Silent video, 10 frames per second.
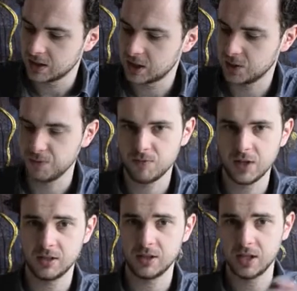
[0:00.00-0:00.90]
So,
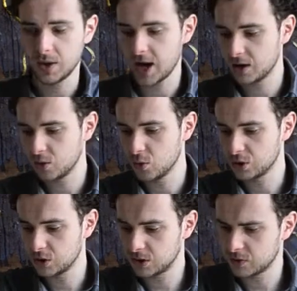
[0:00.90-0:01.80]
yes, anyway, and
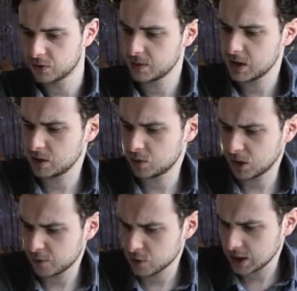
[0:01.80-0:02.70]
also it's from the
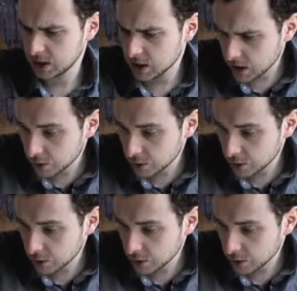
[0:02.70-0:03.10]
2015